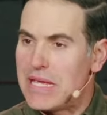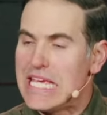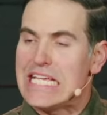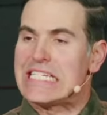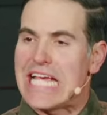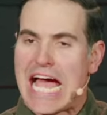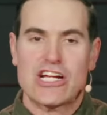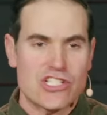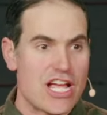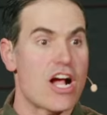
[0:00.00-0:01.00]
He is
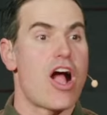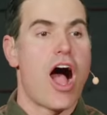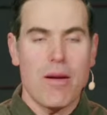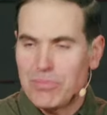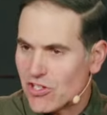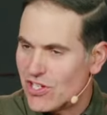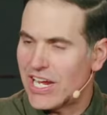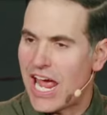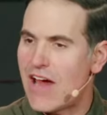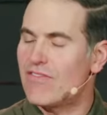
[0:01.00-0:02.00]
actually
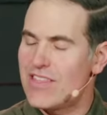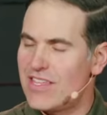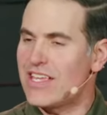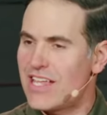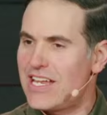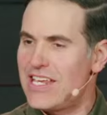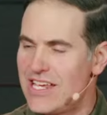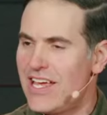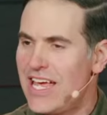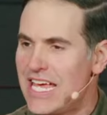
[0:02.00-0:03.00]
accomplishing everything that
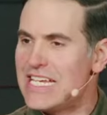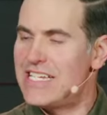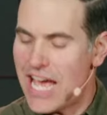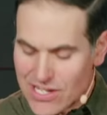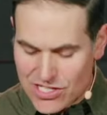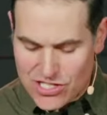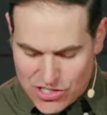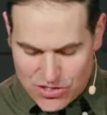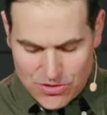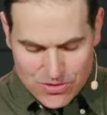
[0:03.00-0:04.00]
he intended to
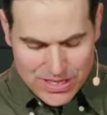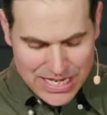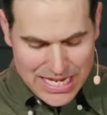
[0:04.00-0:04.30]
do.